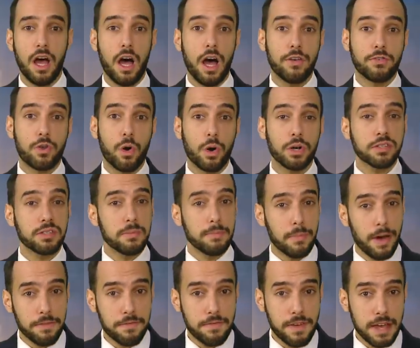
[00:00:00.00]
Of course,
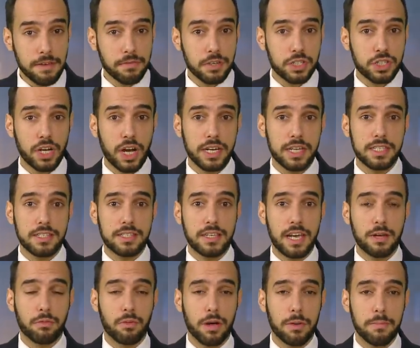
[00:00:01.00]
my favorite Chinese
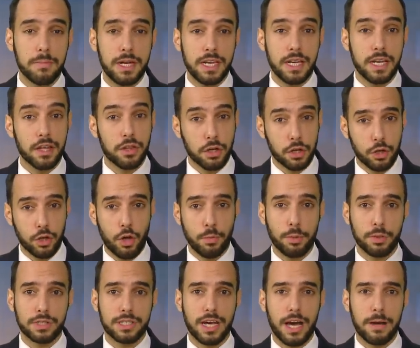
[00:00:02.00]
state-run media, the
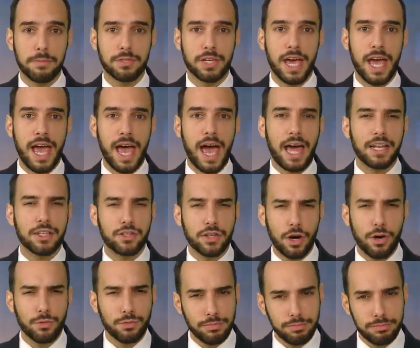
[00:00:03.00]
Global Times, had its
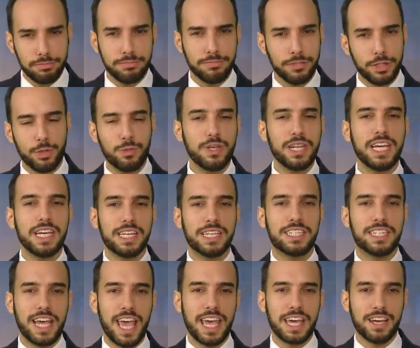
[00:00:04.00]
own
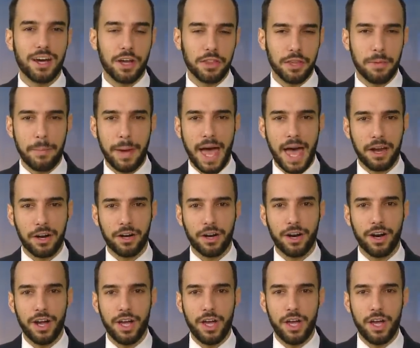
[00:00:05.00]
unique take on the matter.